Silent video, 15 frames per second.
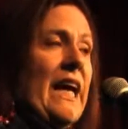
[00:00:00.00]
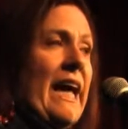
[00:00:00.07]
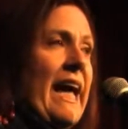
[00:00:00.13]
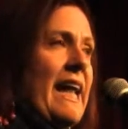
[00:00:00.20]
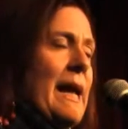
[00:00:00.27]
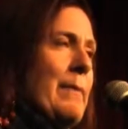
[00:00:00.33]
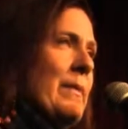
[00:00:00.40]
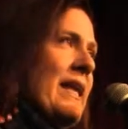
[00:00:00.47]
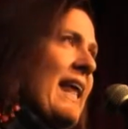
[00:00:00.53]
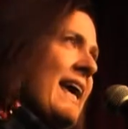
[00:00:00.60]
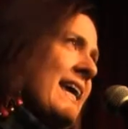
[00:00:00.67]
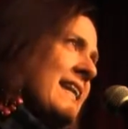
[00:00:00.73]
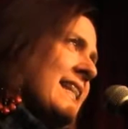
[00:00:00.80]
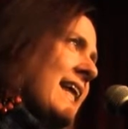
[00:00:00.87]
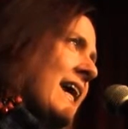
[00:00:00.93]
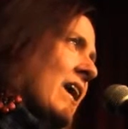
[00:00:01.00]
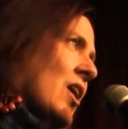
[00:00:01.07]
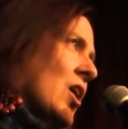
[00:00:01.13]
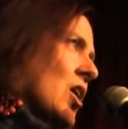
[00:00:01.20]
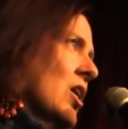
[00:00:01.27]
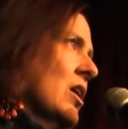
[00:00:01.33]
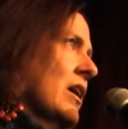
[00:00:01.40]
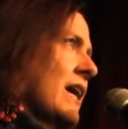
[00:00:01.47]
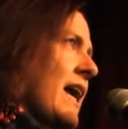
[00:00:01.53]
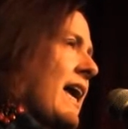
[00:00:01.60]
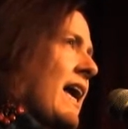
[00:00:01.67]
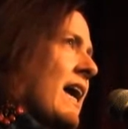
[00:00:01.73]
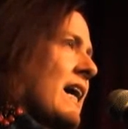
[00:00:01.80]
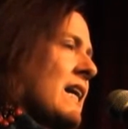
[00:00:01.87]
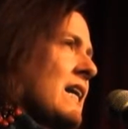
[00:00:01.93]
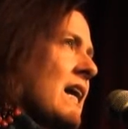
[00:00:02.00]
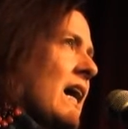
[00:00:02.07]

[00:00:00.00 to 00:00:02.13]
And I'm laying there, and